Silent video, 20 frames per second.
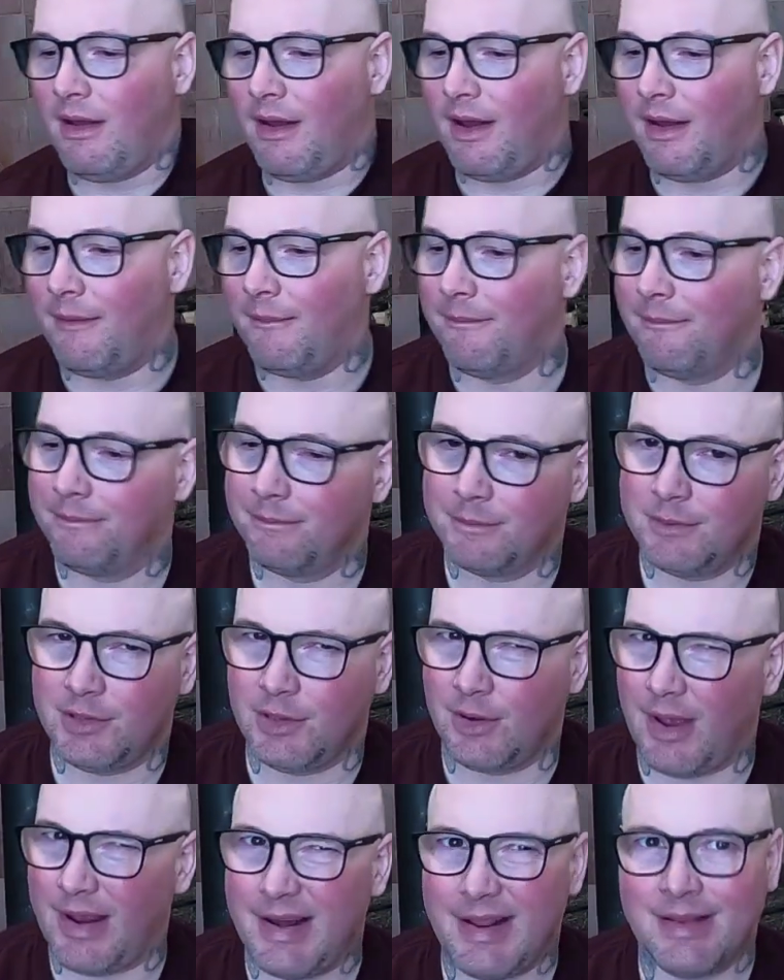
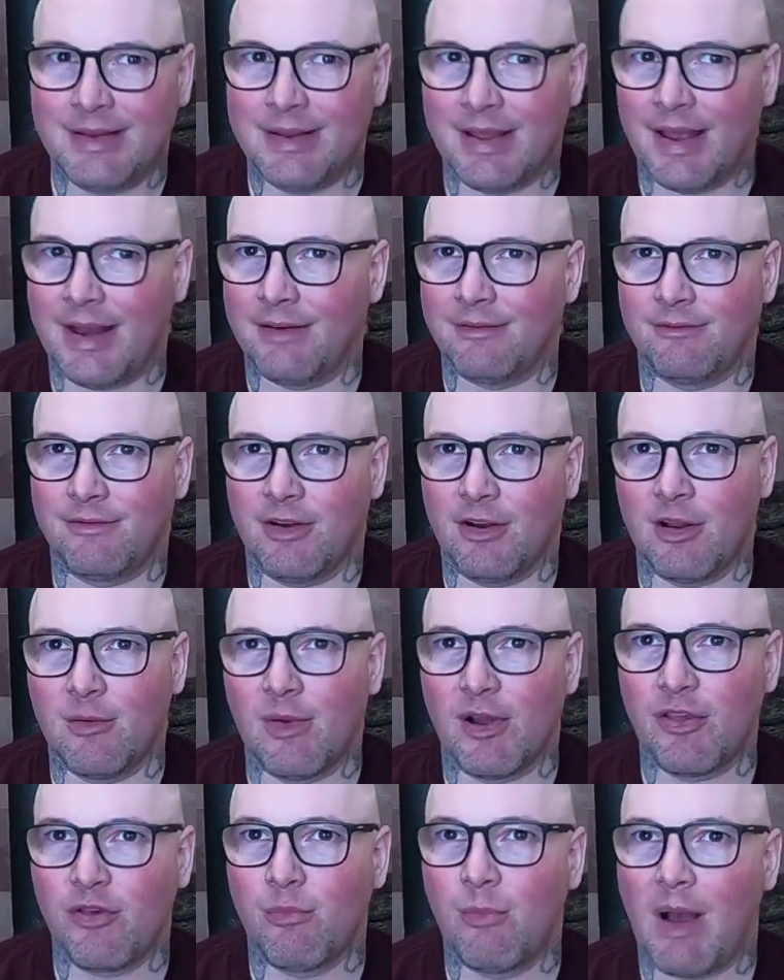So I didn't get
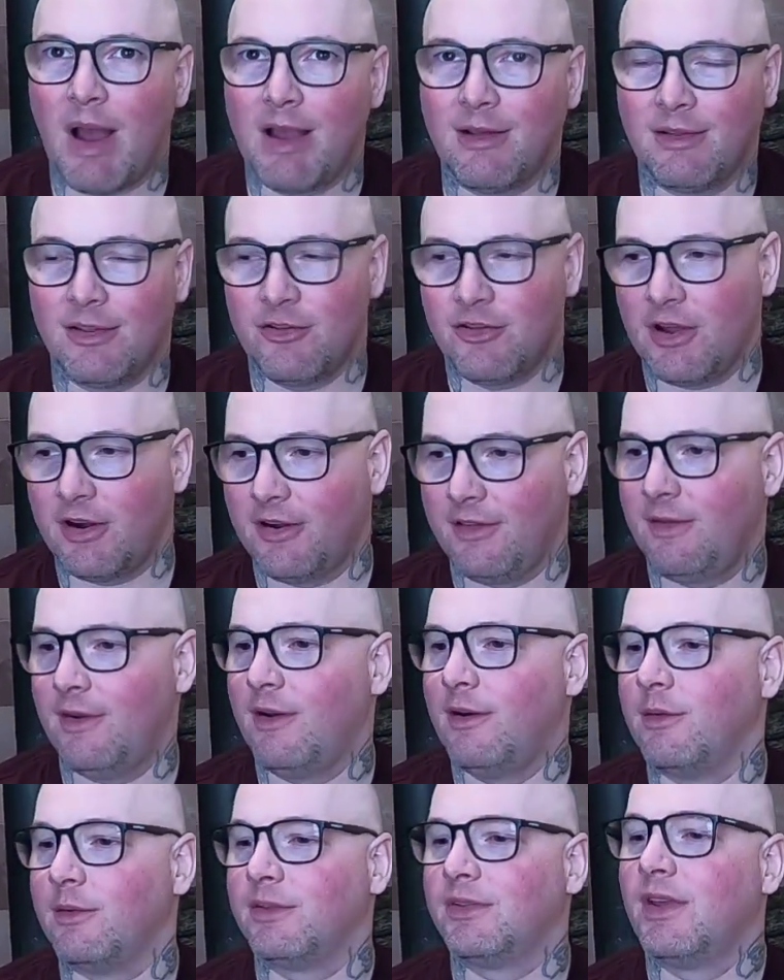very much mileage out of
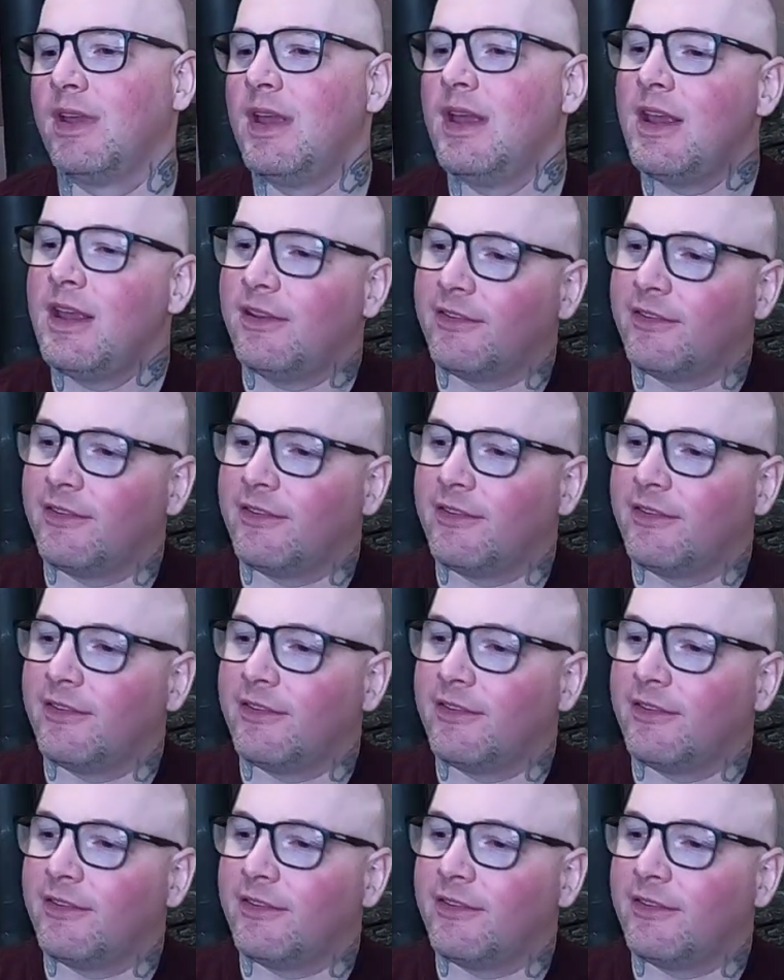those.